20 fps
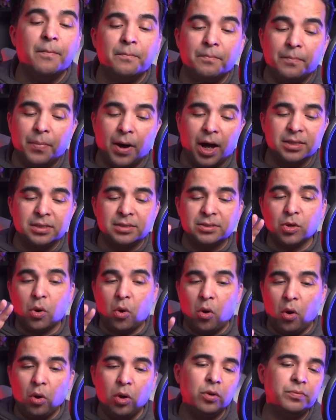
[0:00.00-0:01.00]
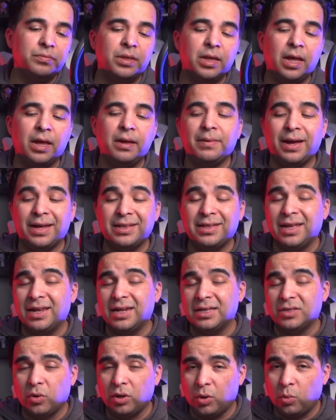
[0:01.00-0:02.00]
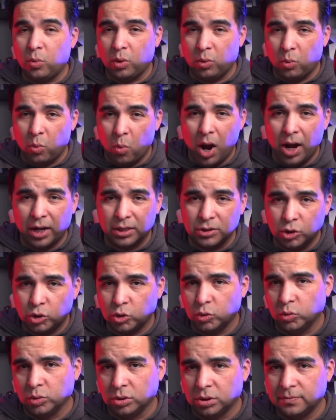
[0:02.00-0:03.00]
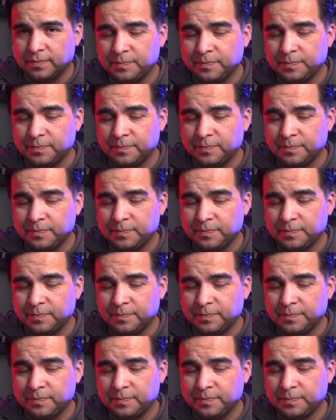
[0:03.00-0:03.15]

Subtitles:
But all of them, I did it only with one tool.